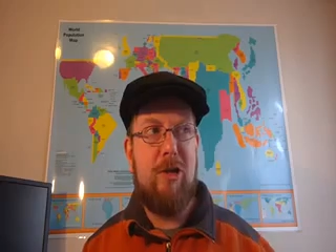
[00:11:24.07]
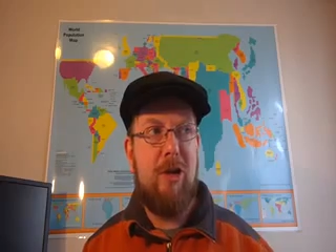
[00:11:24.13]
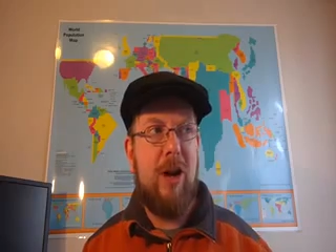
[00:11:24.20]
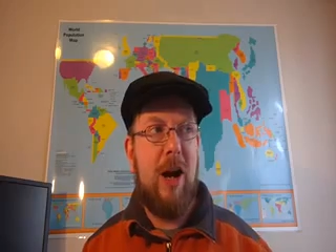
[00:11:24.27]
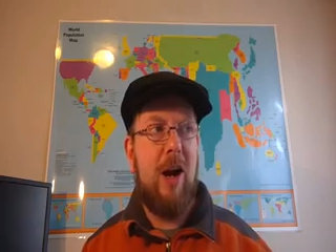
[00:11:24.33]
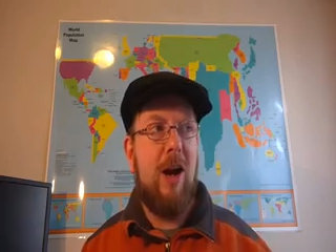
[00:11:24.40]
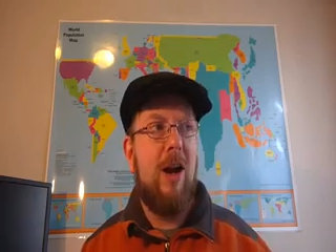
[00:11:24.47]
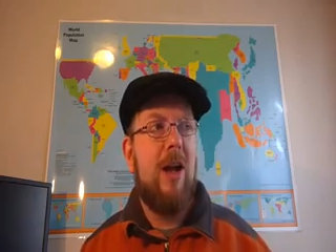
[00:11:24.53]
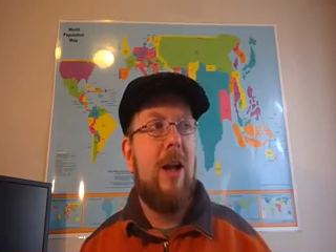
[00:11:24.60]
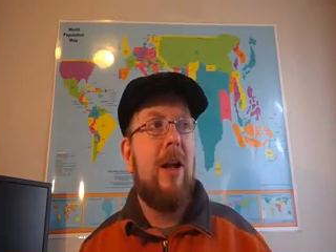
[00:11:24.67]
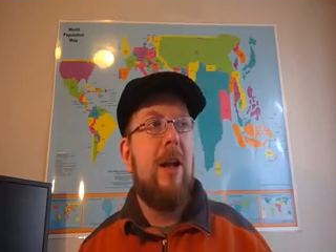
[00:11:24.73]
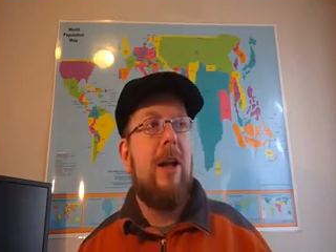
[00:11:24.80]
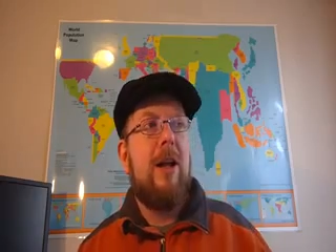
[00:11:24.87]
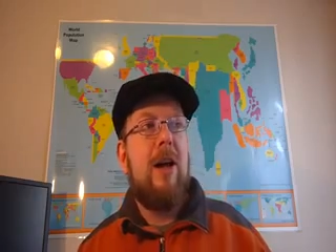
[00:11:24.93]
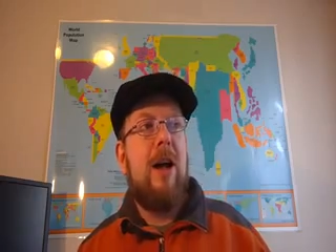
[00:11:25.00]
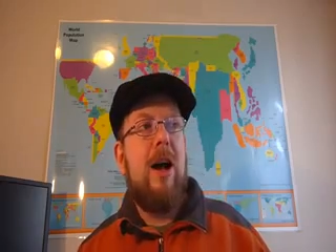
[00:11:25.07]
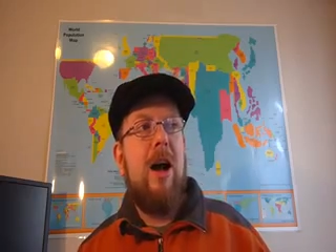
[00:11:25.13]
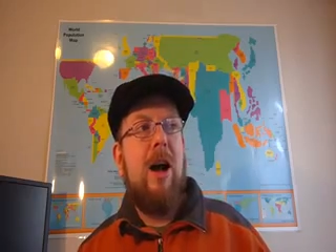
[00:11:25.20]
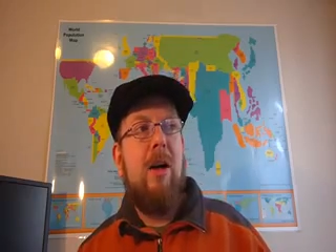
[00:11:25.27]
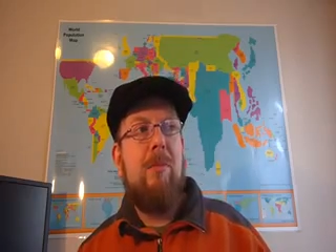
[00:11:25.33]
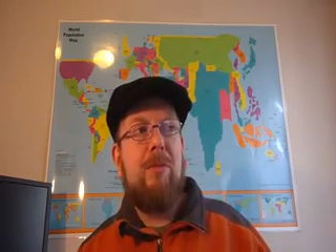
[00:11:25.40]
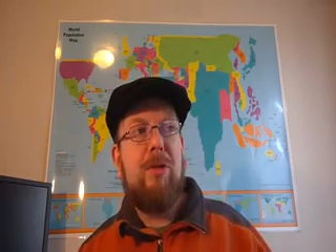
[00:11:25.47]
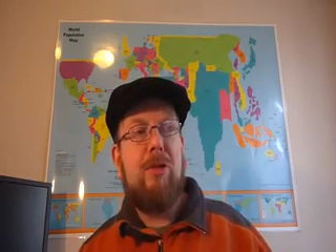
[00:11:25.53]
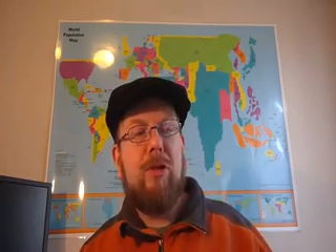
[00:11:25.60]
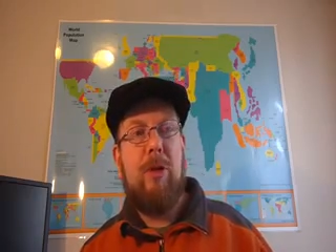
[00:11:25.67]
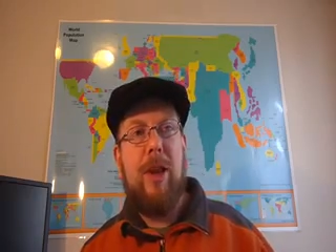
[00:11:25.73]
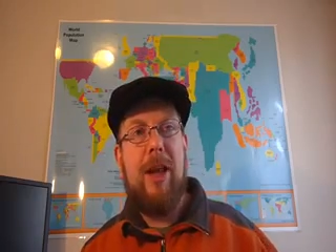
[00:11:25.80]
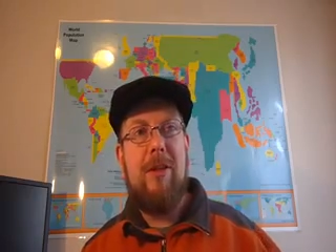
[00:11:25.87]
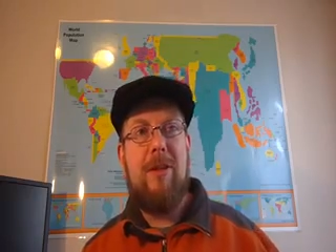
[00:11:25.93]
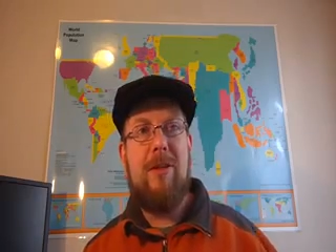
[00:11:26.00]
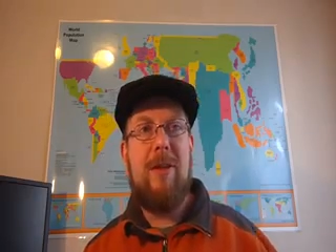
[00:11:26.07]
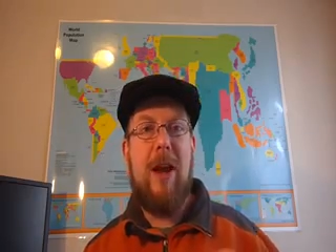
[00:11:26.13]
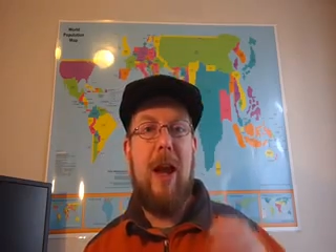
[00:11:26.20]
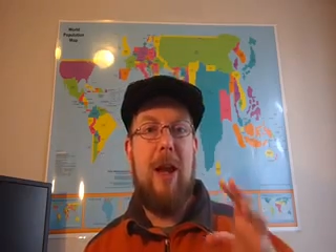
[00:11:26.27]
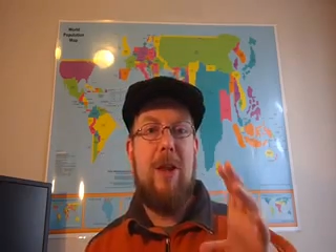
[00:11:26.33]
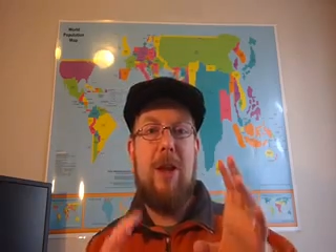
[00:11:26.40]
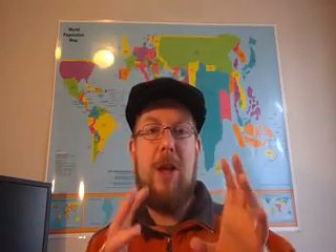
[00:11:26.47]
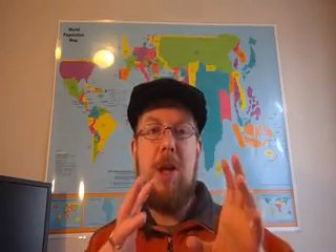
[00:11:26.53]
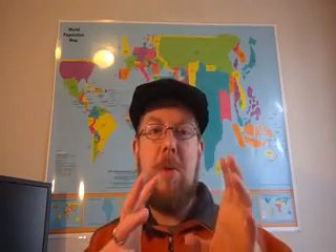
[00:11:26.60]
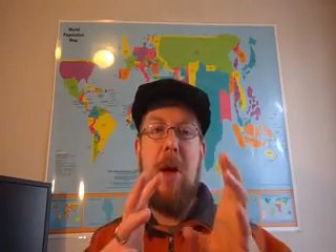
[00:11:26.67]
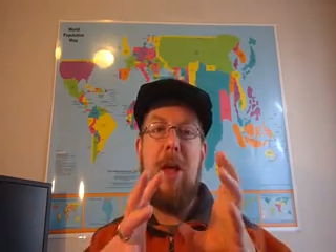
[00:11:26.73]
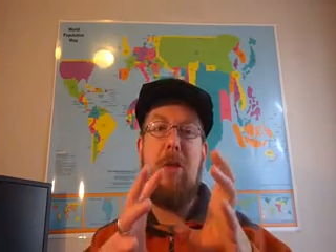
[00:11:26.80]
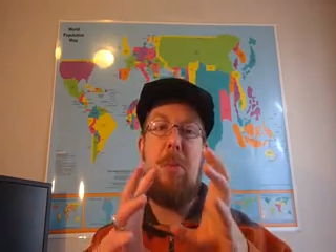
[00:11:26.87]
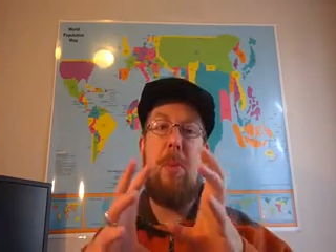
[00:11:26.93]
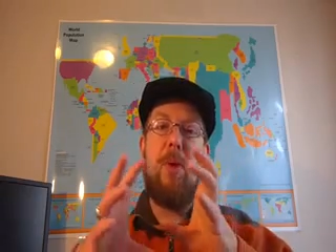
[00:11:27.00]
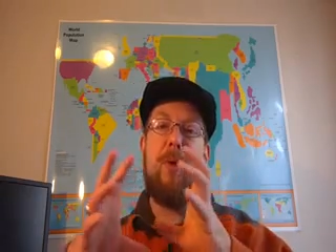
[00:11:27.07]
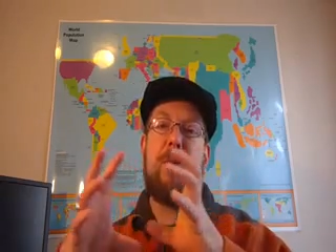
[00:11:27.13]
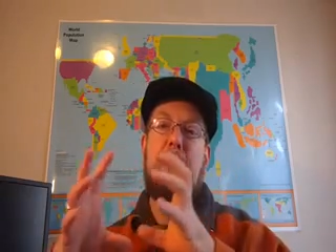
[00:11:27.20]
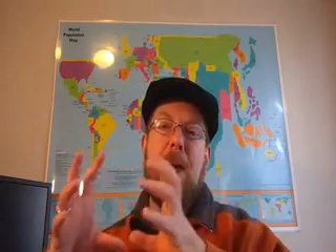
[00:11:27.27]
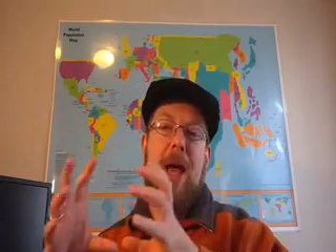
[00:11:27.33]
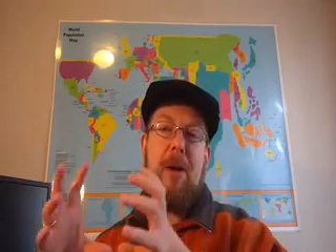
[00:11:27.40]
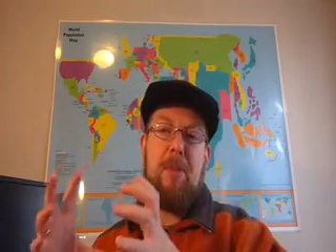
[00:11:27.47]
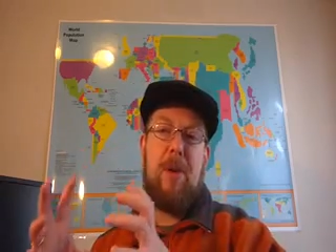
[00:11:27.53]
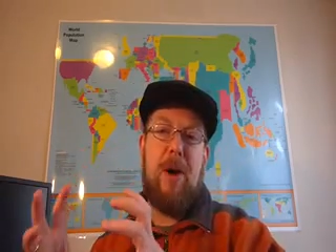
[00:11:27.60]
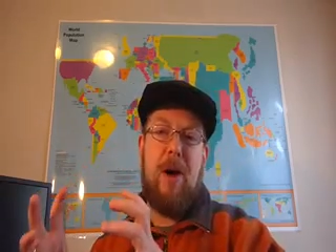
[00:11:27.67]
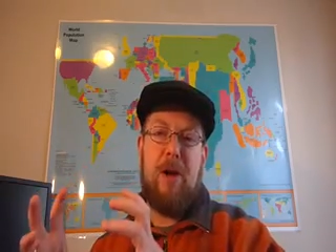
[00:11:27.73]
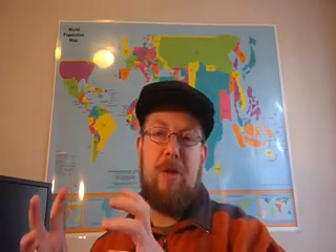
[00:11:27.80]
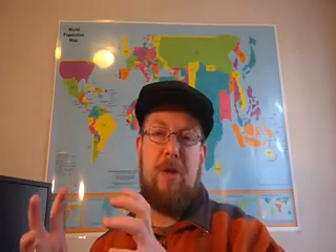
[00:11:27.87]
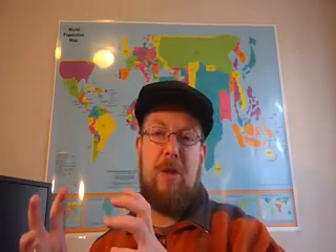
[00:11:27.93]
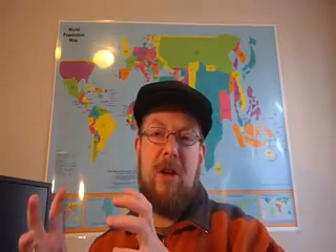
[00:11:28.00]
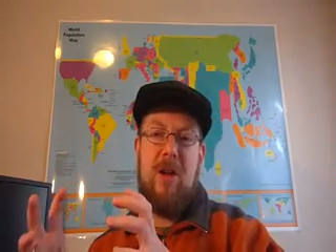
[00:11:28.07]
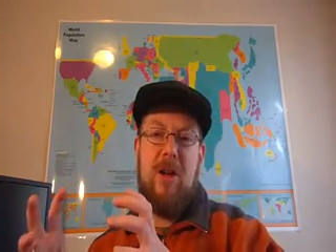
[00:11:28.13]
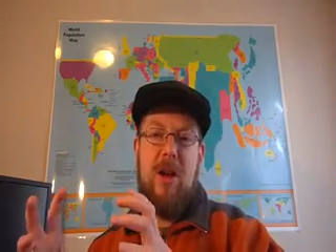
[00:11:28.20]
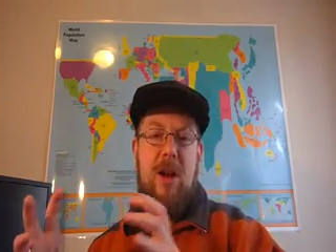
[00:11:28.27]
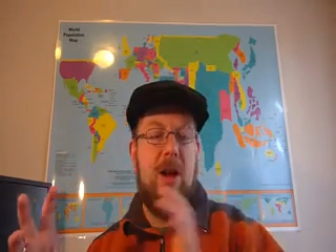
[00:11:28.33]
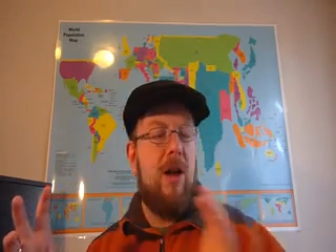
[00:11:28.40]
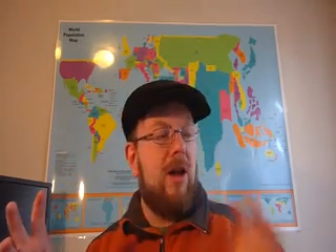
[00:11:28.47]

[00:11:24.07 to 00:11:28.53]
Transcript: share. So let's say the U.S. pulls back production.